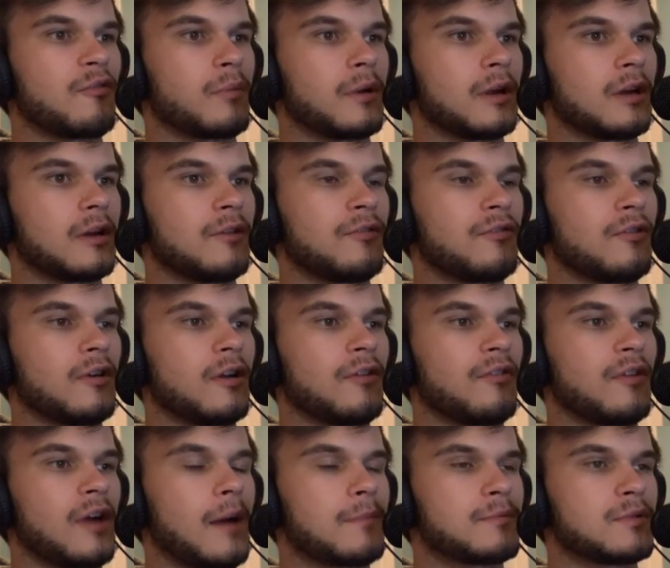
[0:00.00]
but a good start
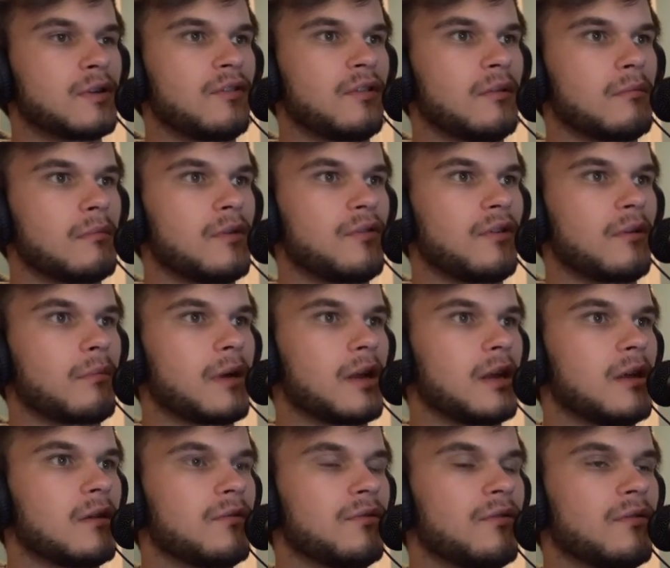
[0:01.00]
is options and music
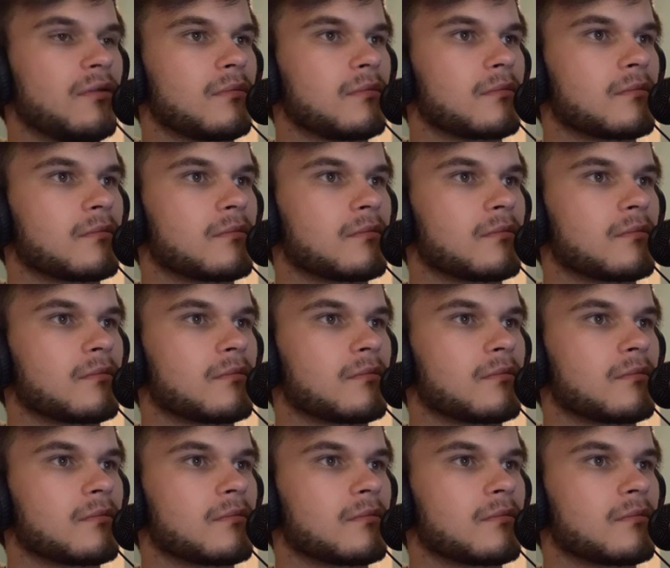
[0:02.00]
menus.